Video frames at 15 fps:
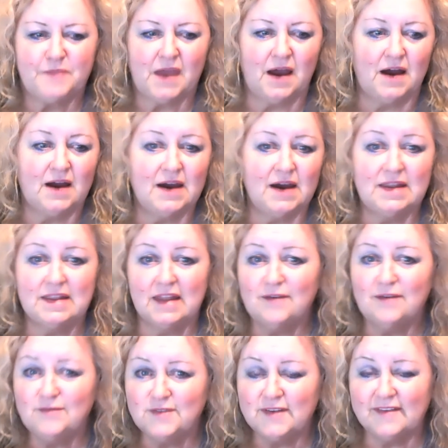I'd
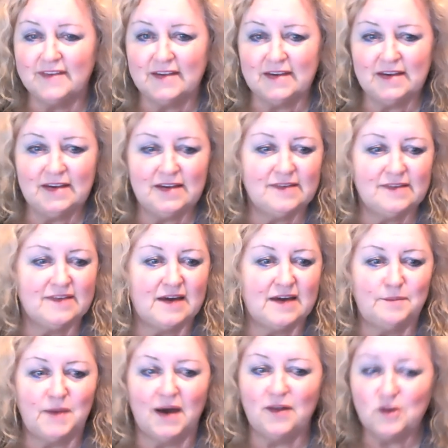love to see
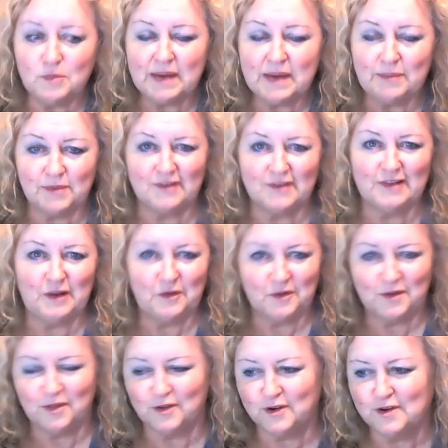some other people's lower
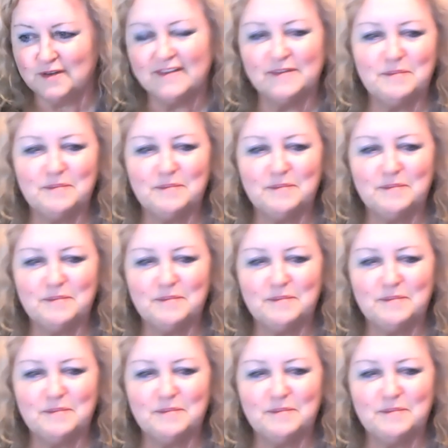thirds.